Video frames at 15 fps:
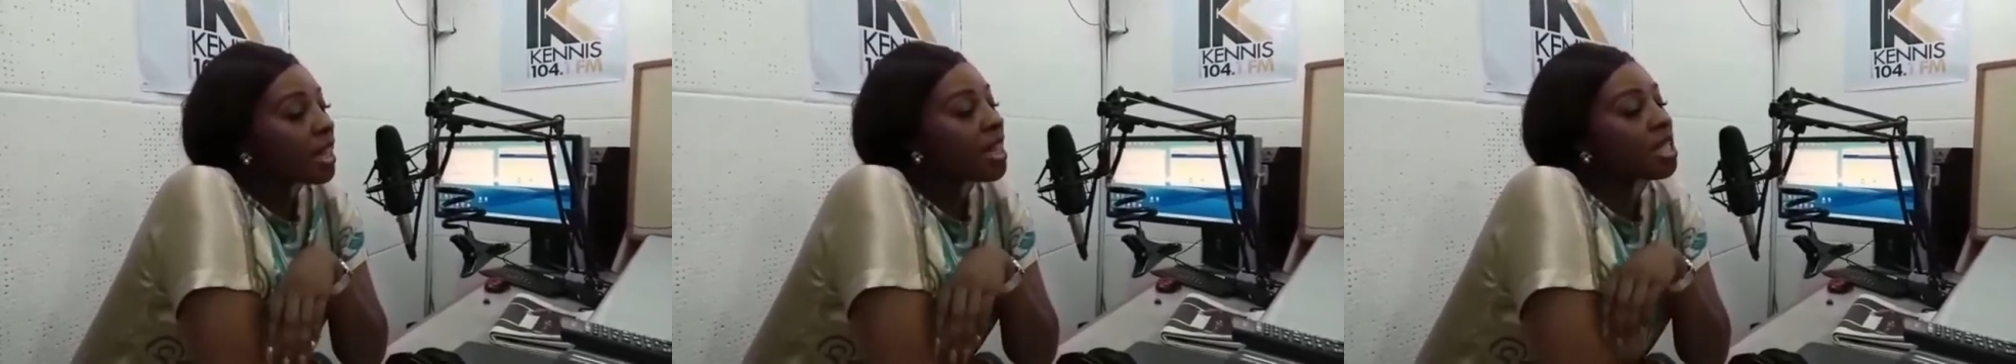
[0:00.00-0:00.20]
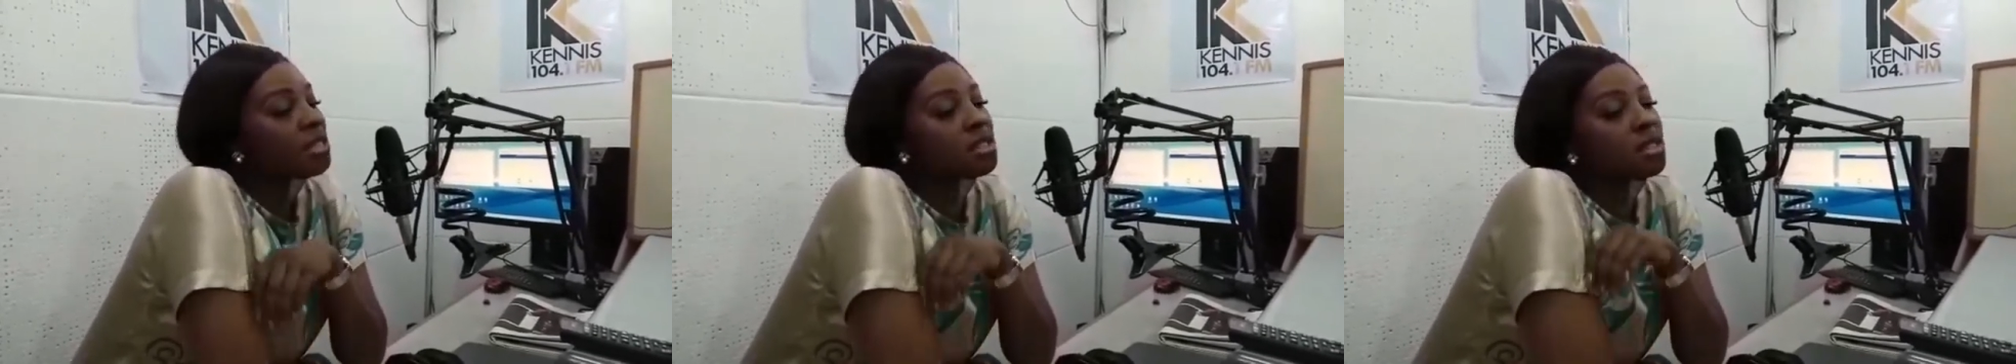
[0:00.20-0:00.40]

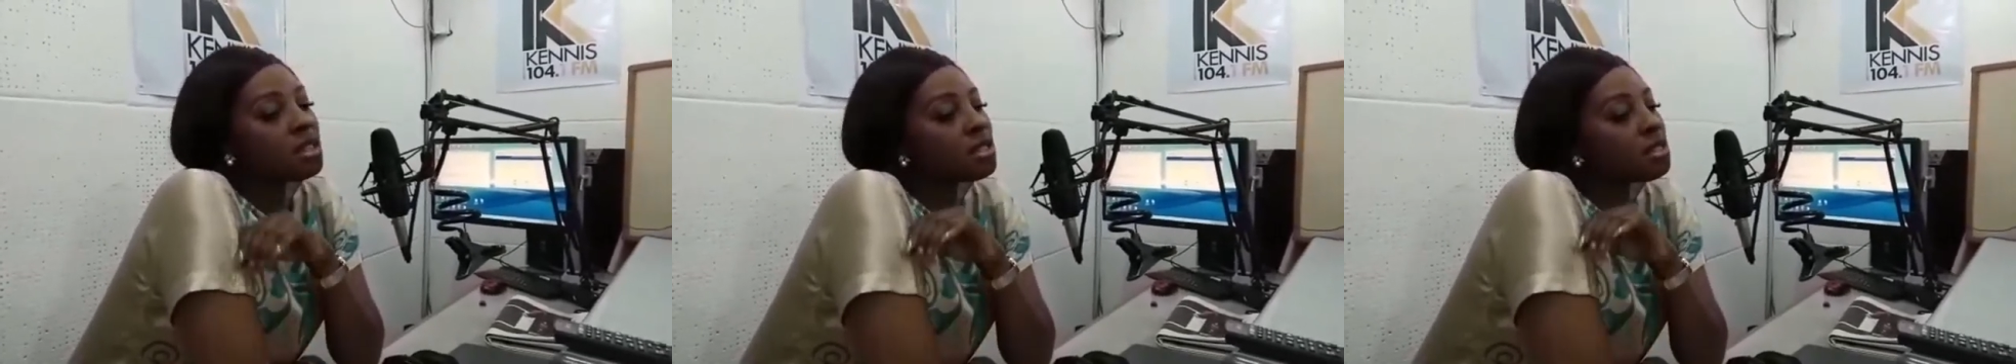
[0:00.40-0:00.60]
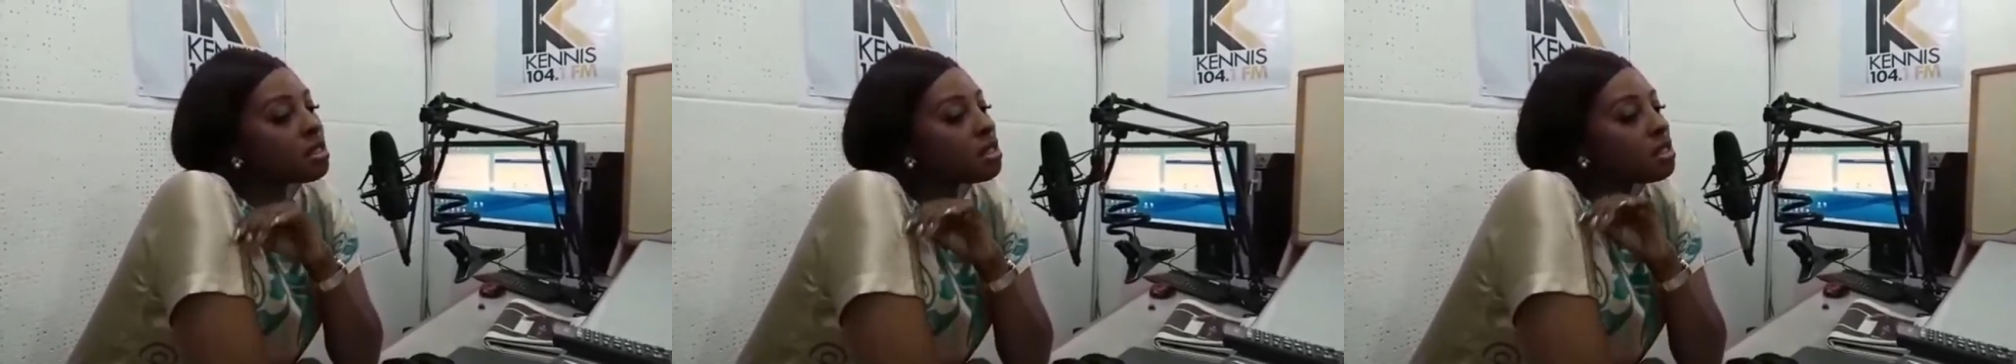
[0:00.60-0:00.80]

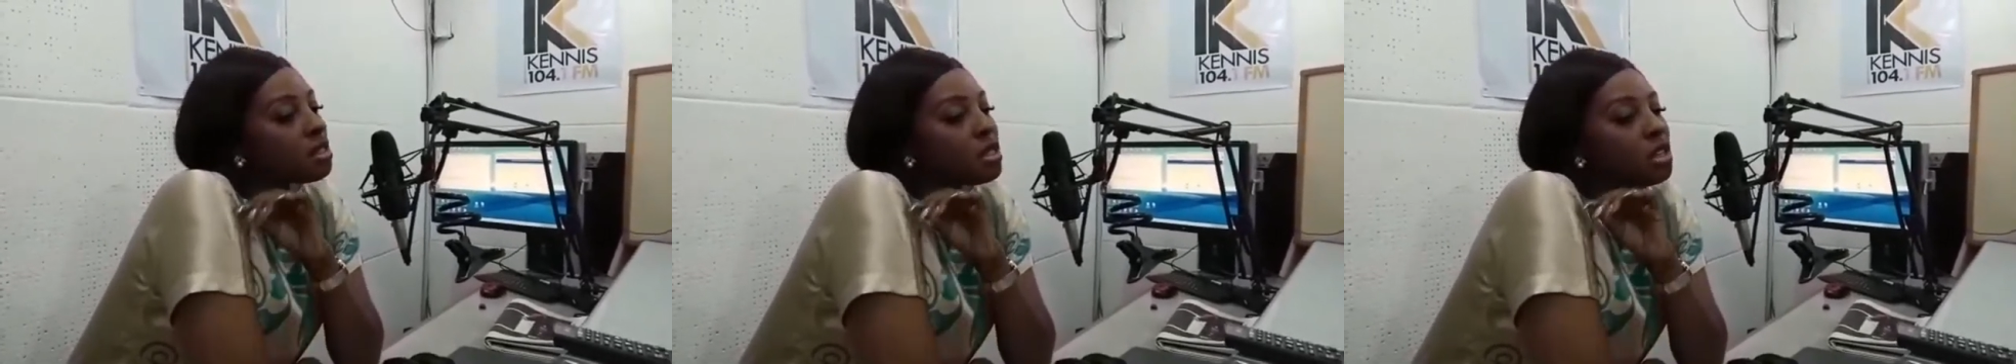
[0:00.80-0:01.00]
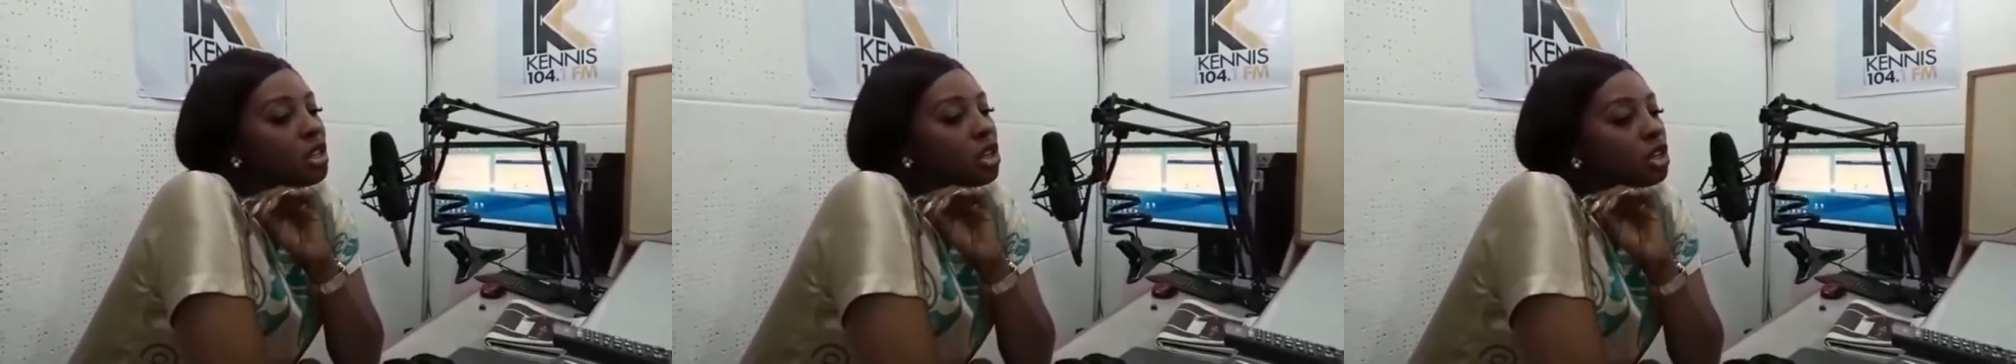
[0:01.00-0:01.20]

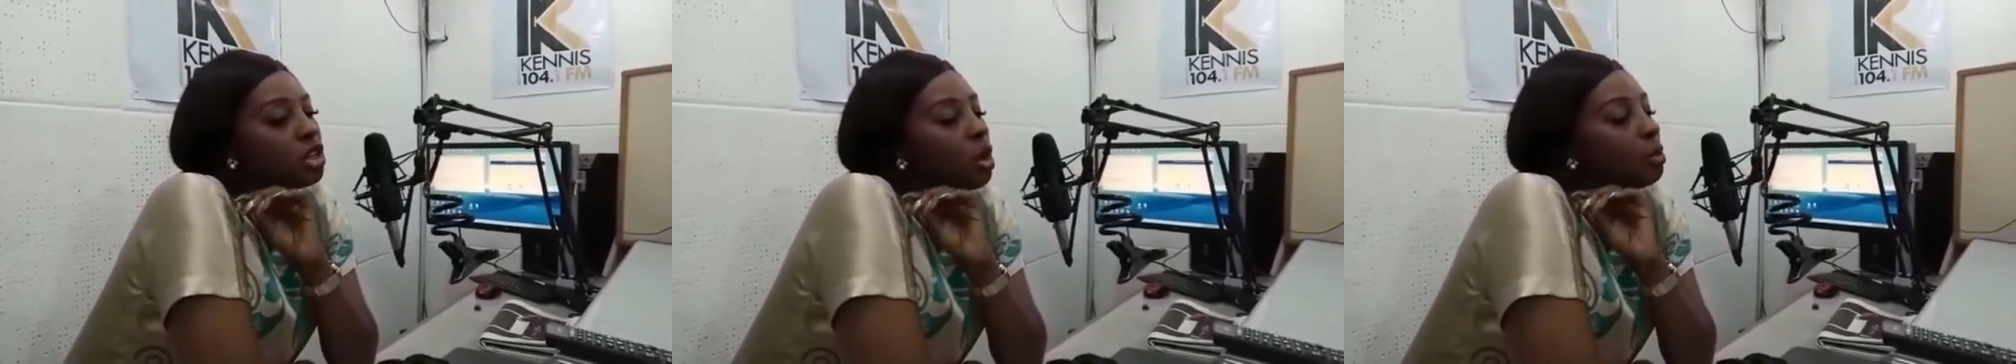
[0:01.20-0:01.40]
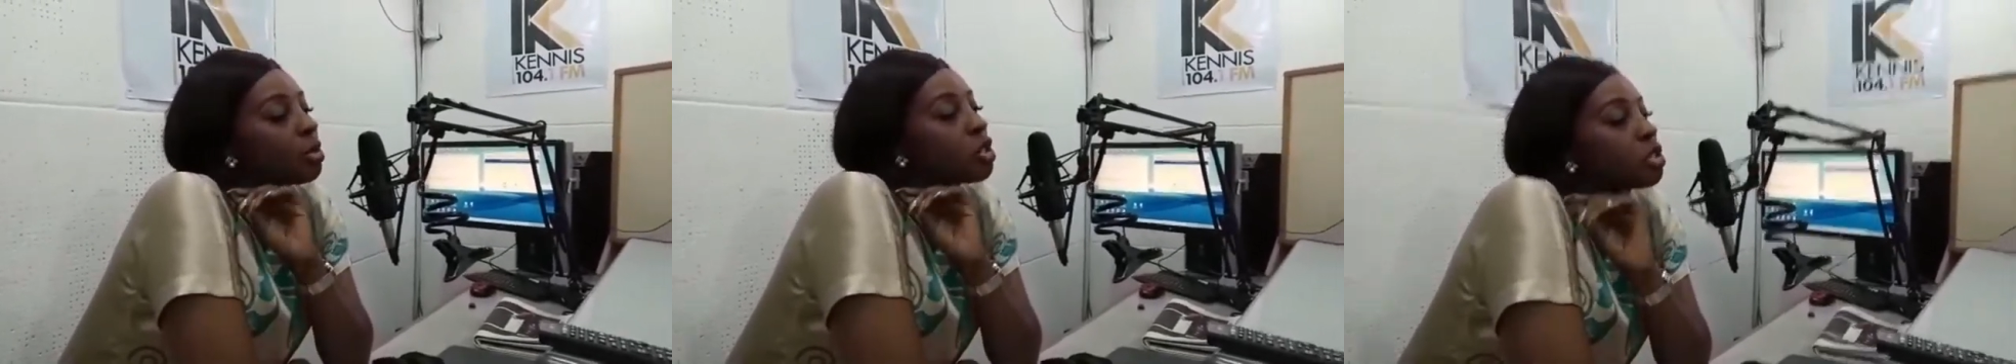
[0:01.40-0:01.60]

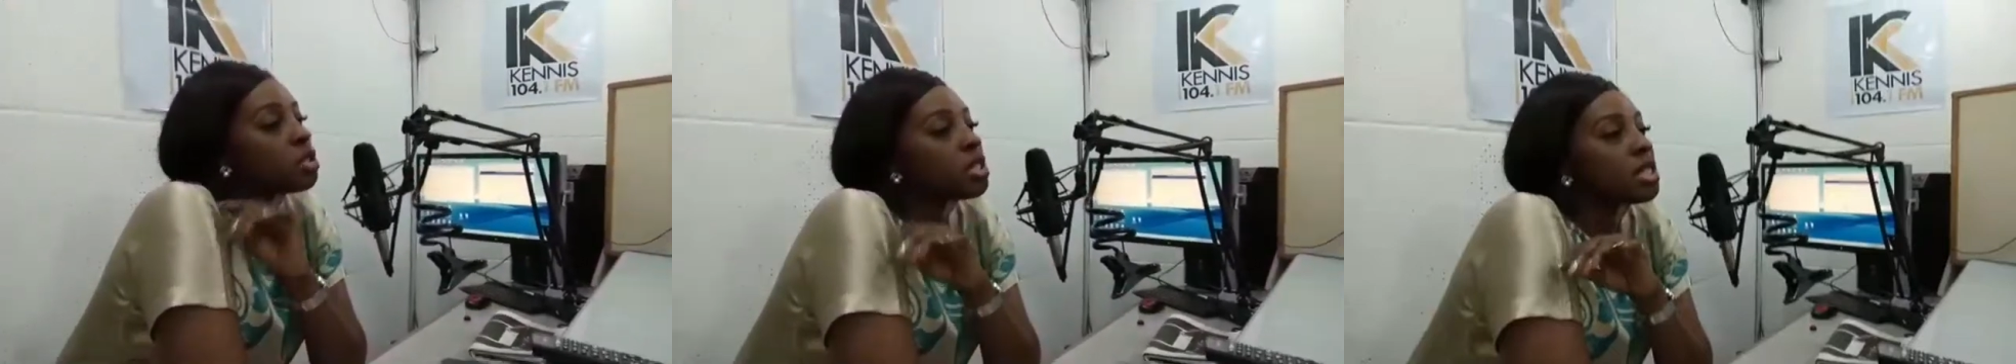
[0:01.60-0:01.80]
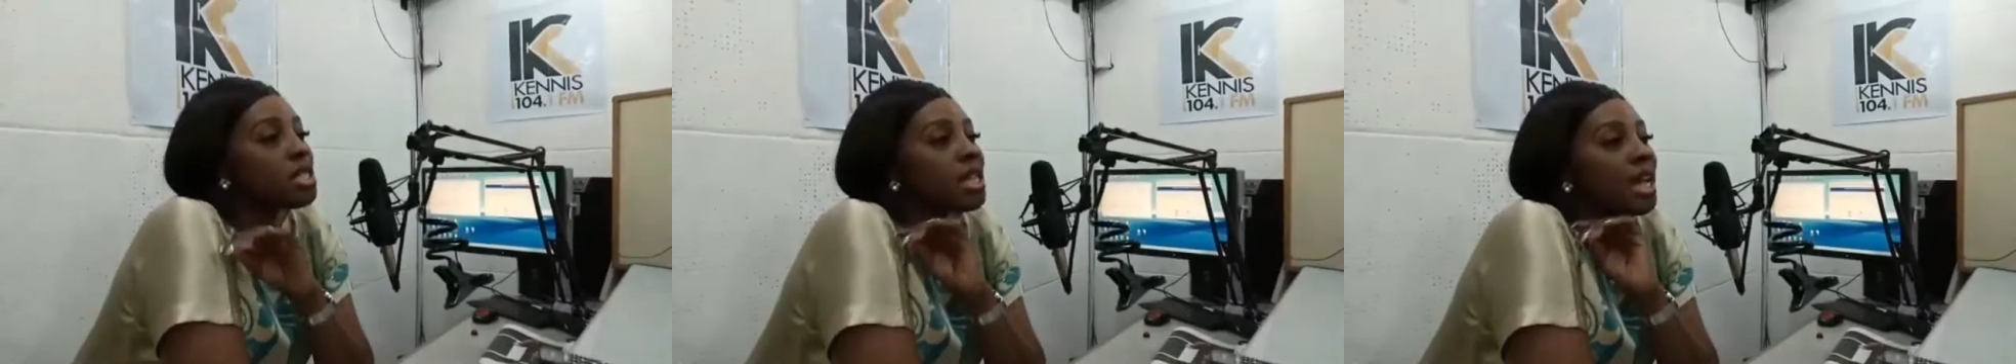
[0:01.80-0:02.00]
the
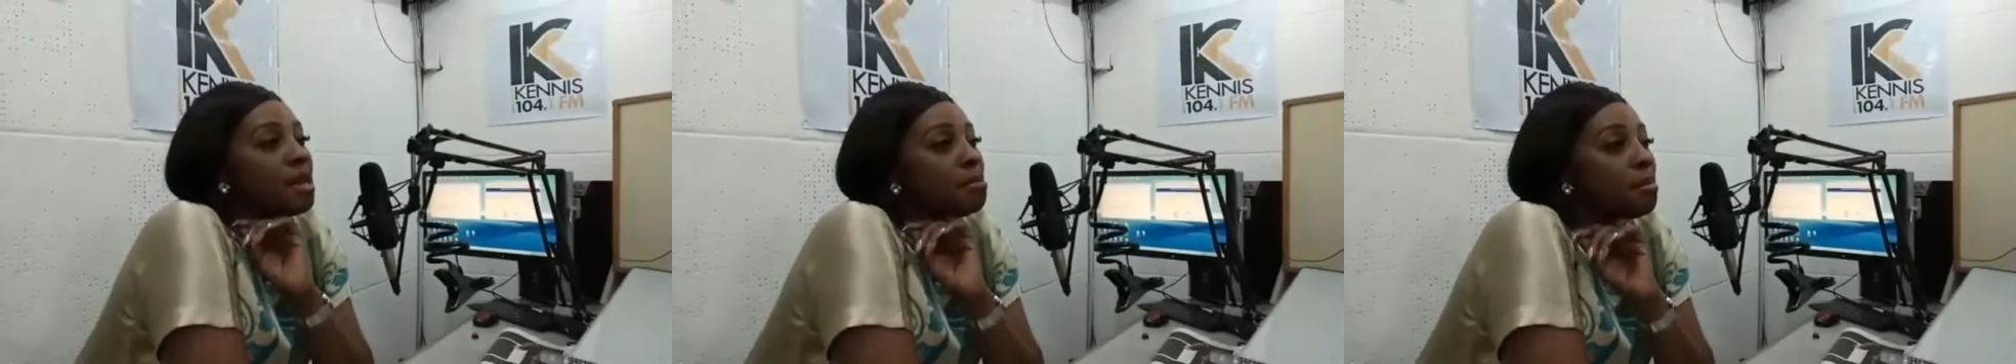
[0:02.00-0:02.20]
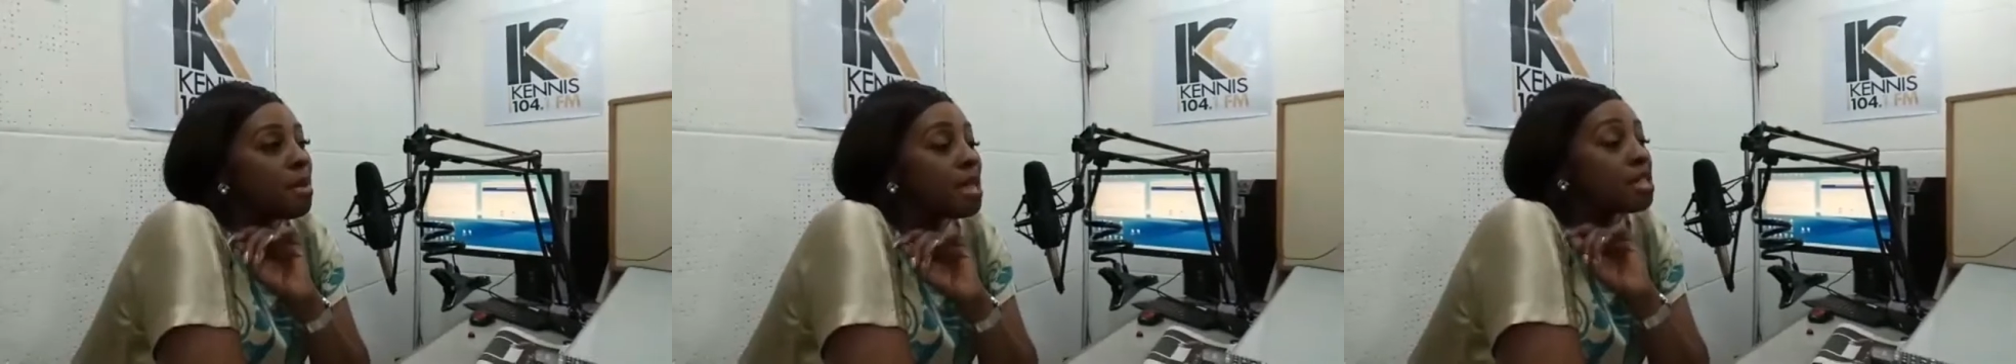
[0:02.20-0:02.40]
opportunities are
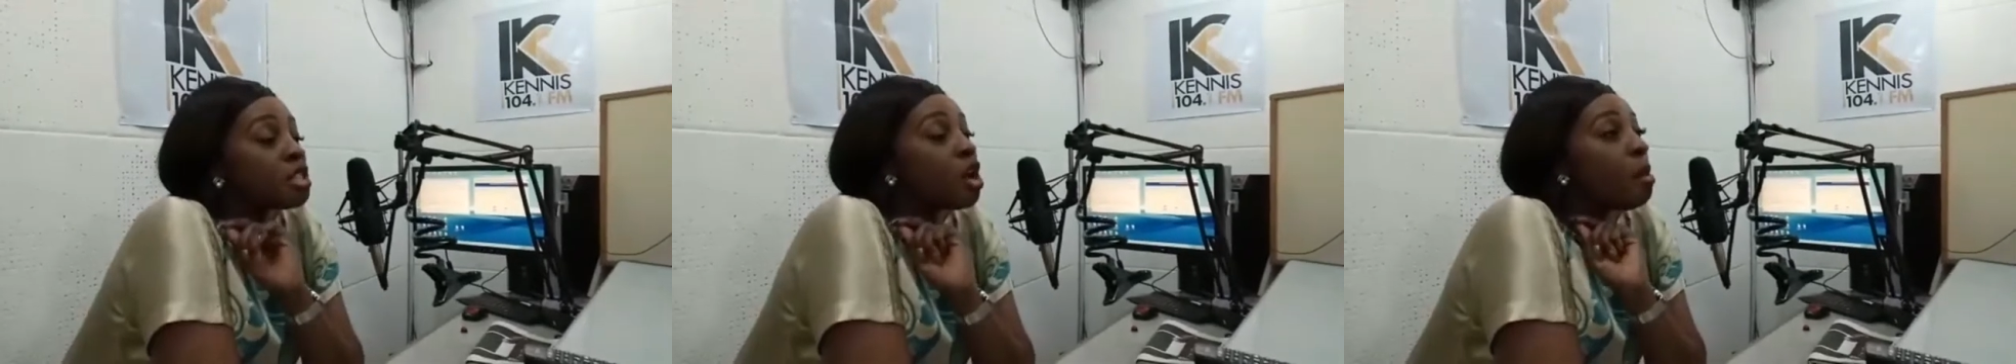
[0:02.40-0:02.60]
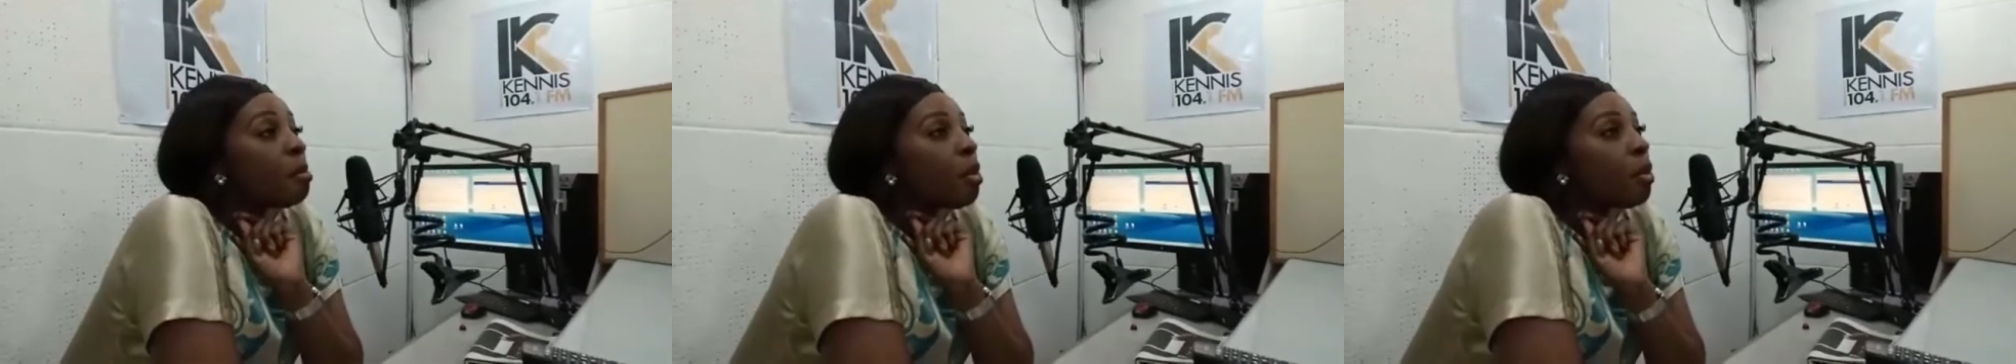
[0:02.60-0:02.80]
immense.